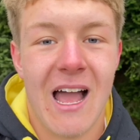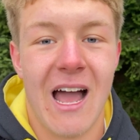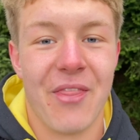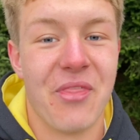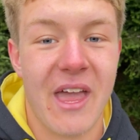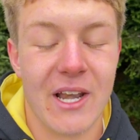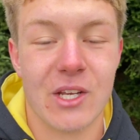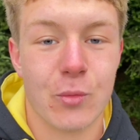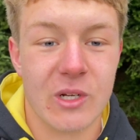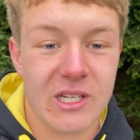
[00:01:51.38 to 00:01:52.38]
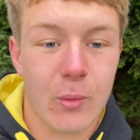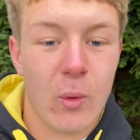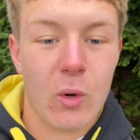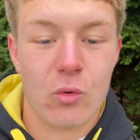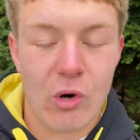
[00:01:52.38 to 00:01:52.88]
and then we
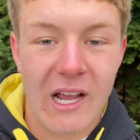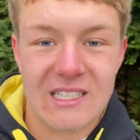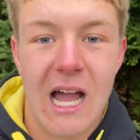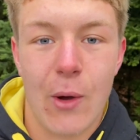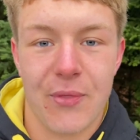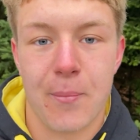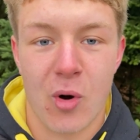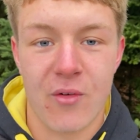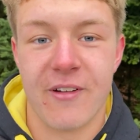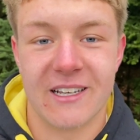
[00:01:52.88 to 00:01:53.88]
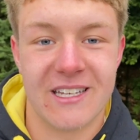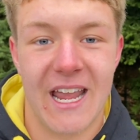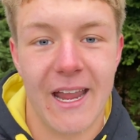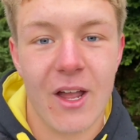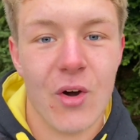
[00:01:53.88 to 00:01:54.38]
will write out the perfect
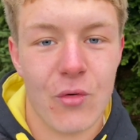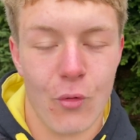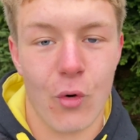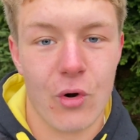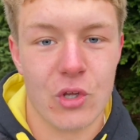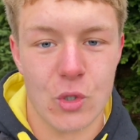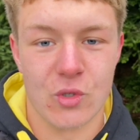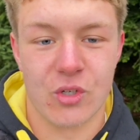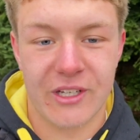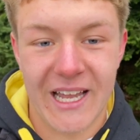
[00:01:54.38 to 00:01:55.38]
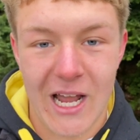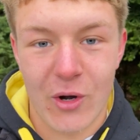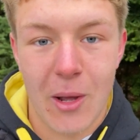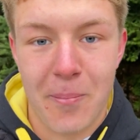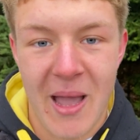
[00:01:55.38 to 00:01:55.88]
day for you. So get
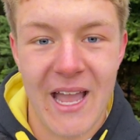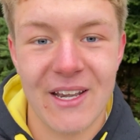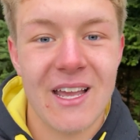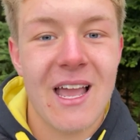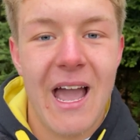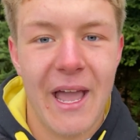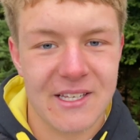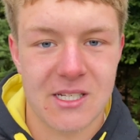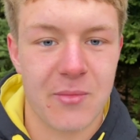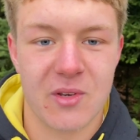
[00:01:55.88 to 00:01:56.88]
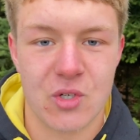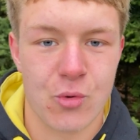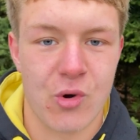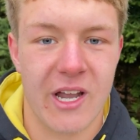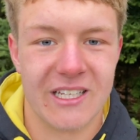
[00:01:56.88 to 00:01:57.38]
out a pen and something
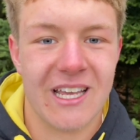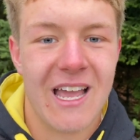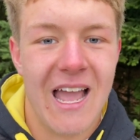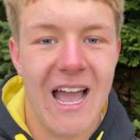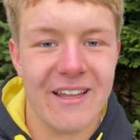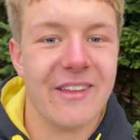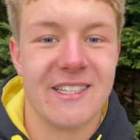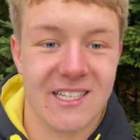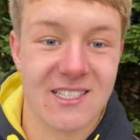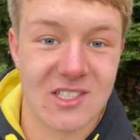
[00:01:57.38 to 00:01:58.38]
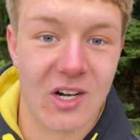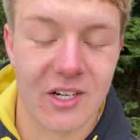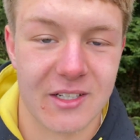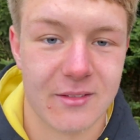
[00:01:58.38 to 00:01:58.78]
to write and let's get started.